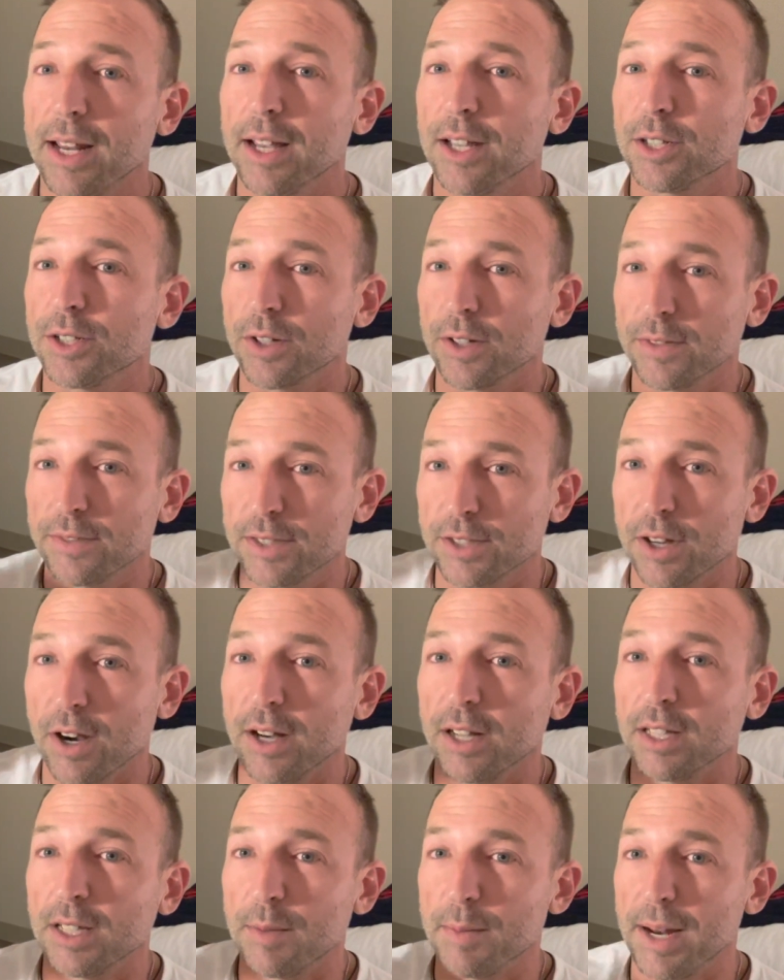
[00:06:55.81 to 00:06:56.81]
because you're going to start
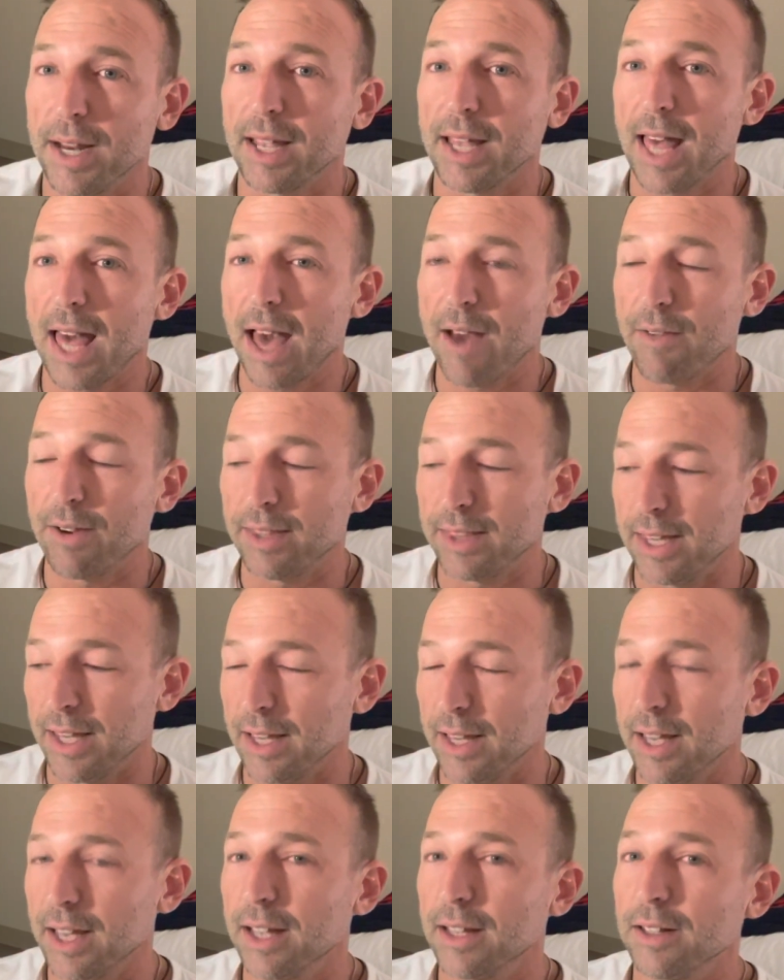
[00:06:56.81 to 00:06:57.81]
eliminating
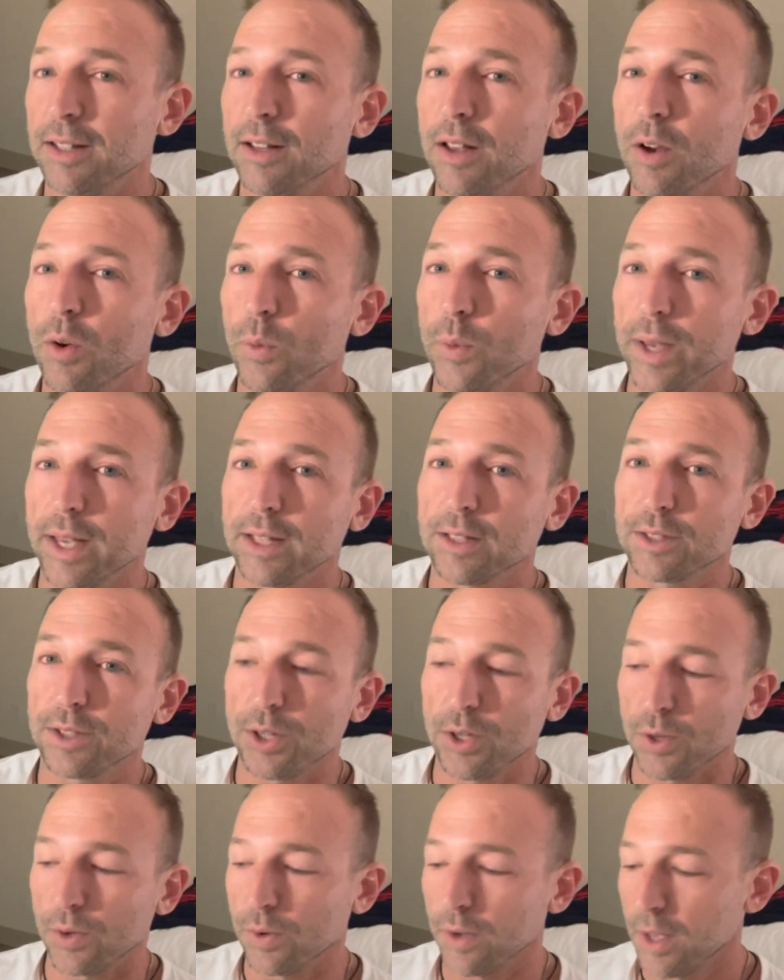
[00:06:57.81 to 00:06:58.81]
everything in week
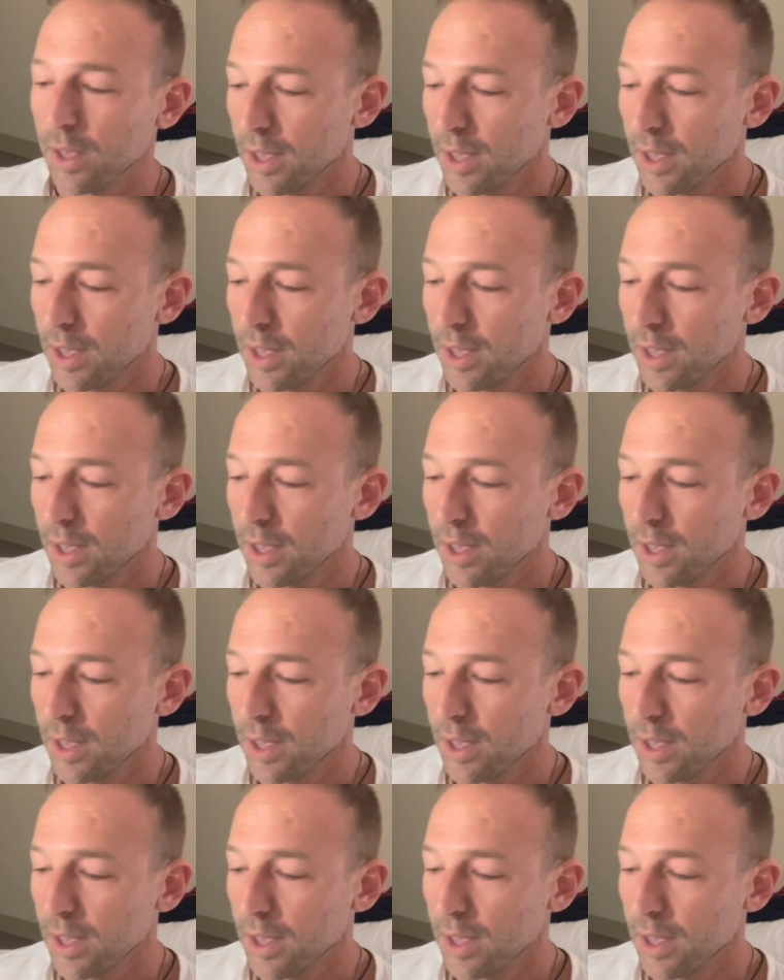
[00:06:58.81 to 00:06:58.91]
2.